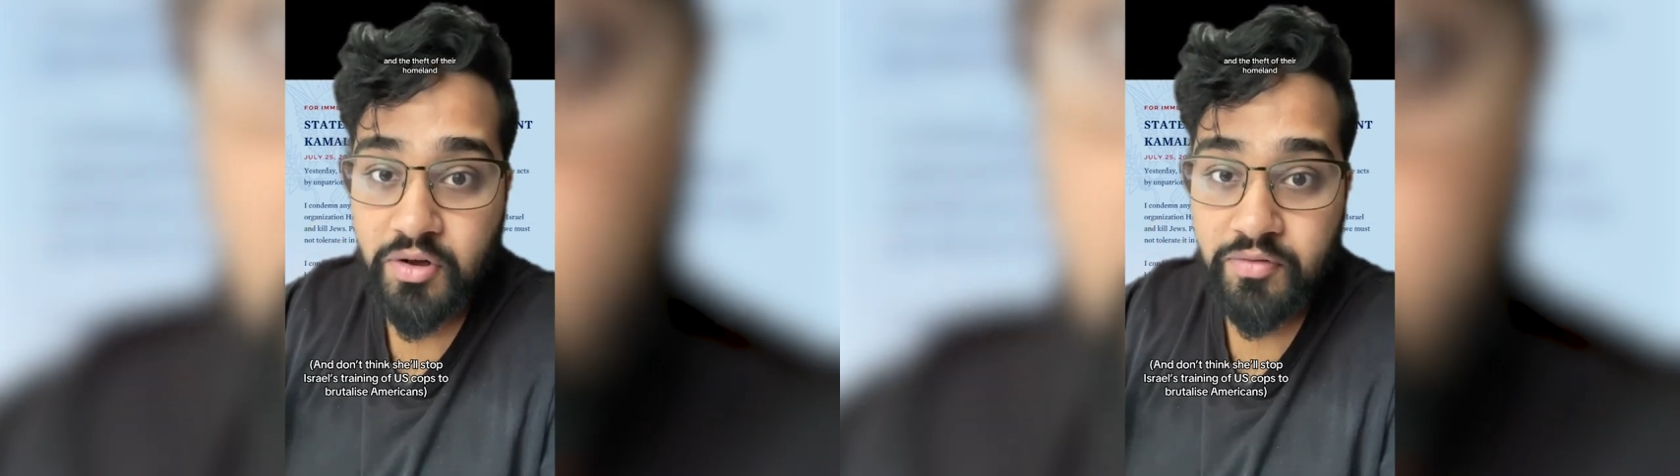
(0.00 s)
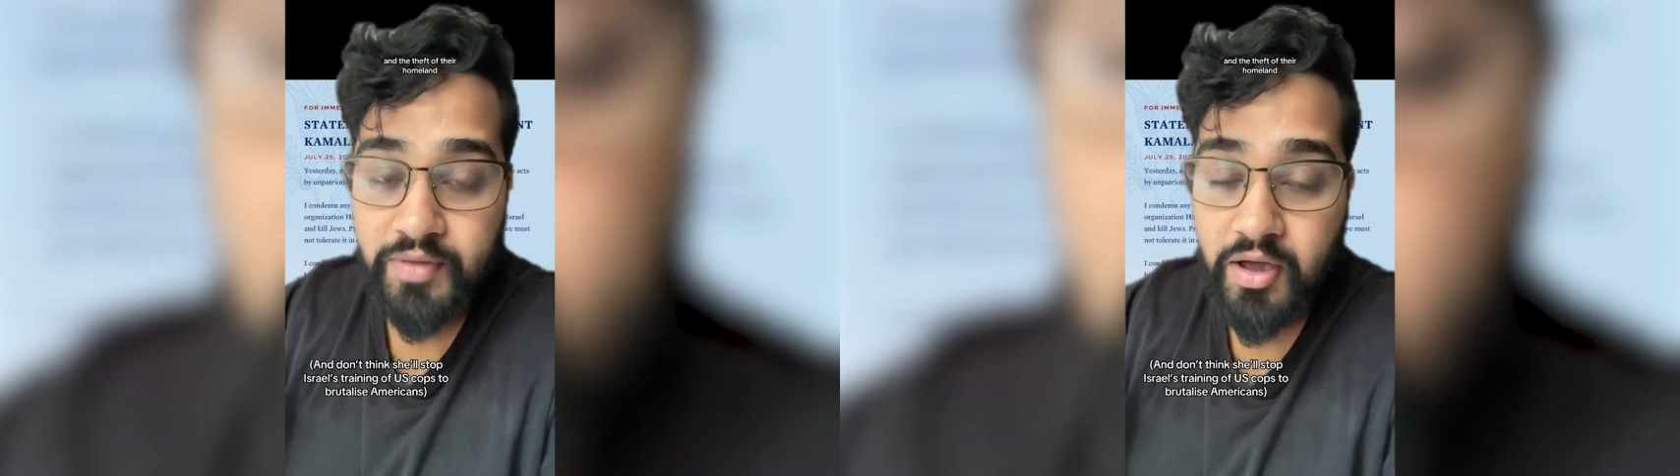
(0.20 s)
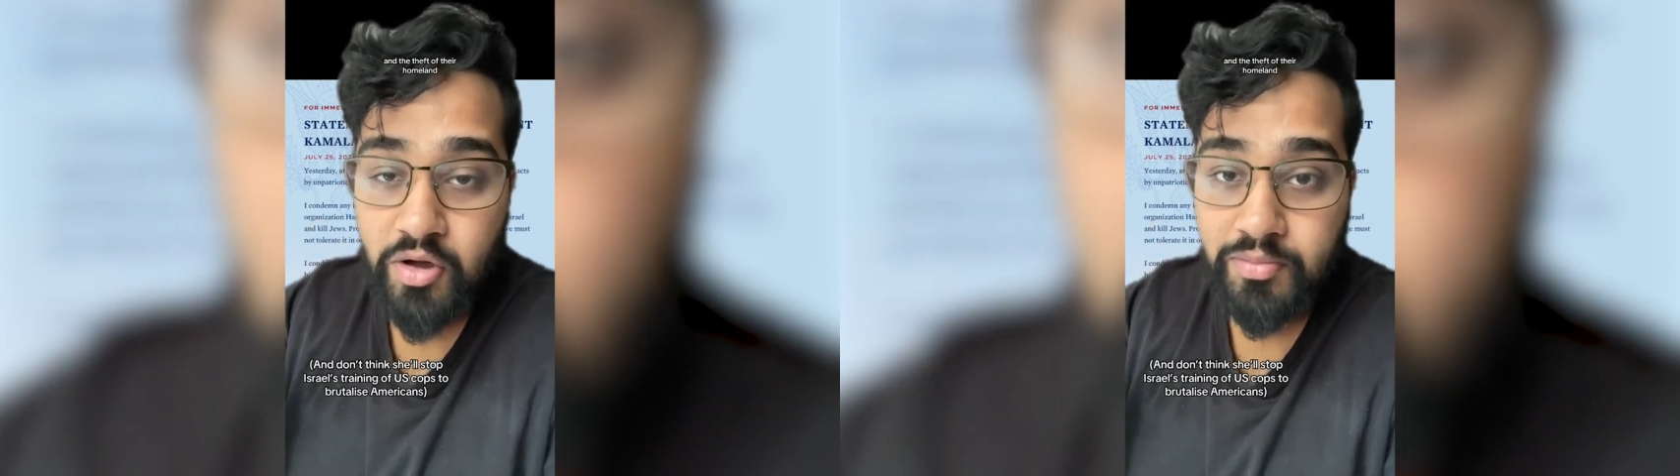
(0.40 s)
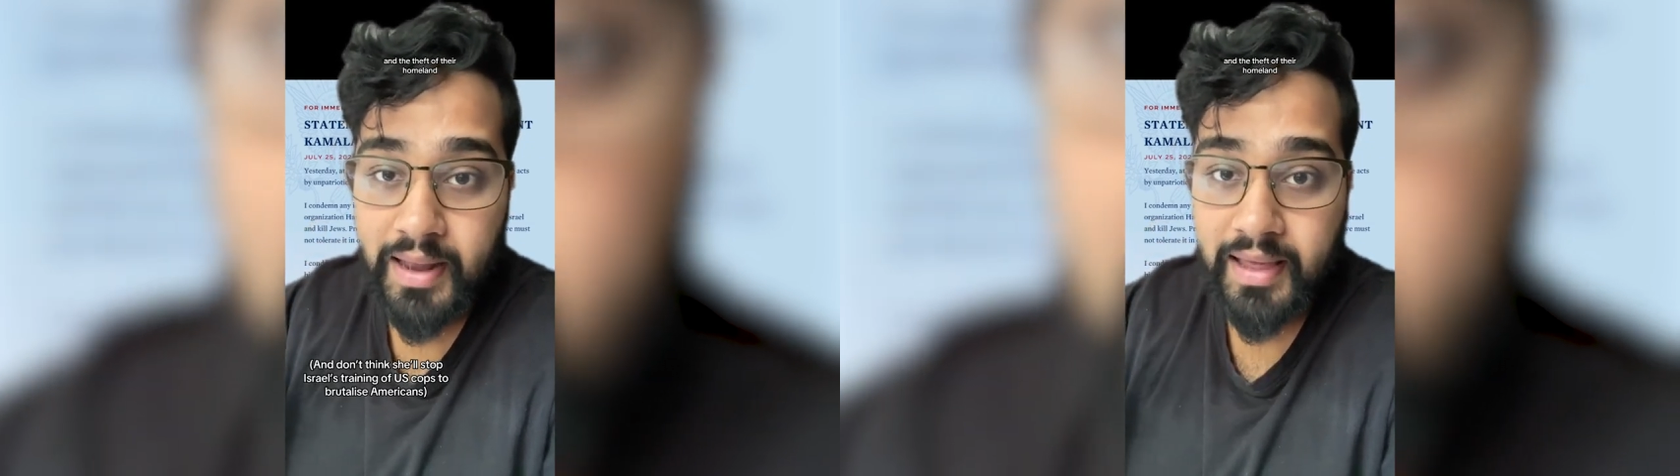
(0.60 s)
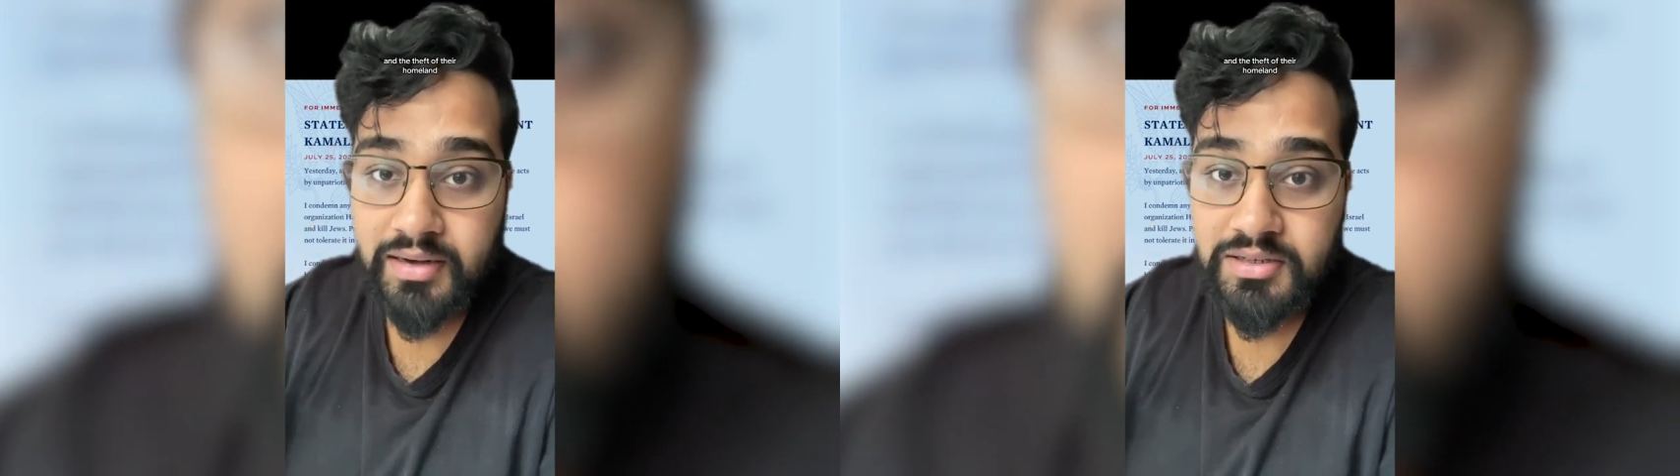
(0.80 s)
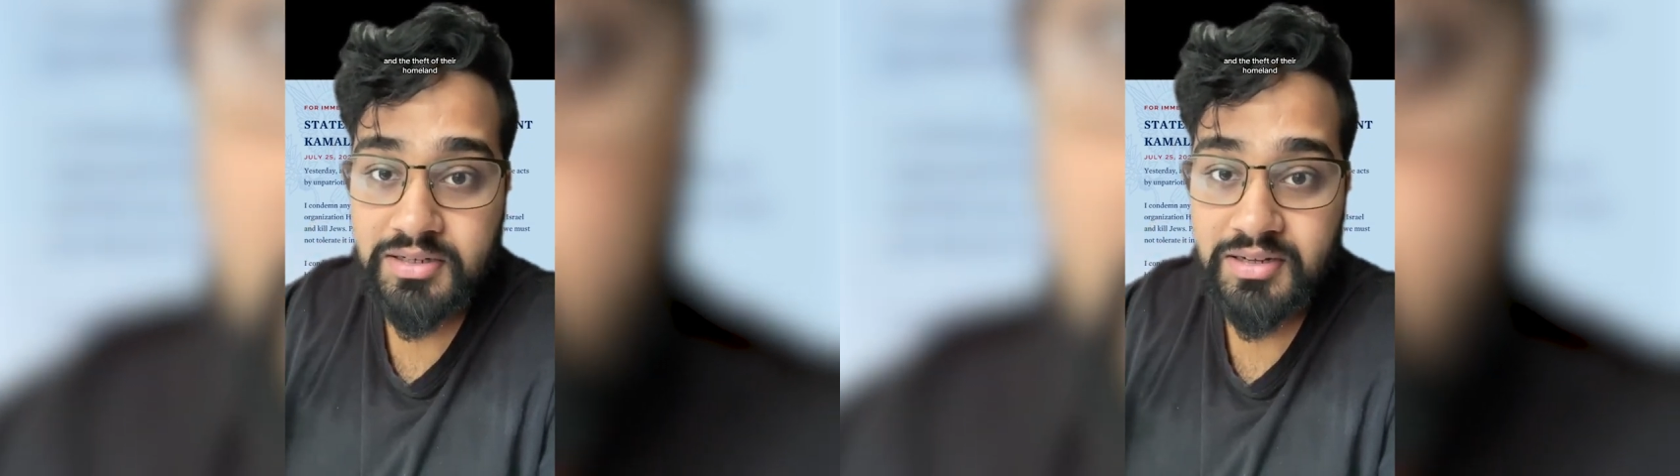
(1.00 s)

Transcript: of their homeland.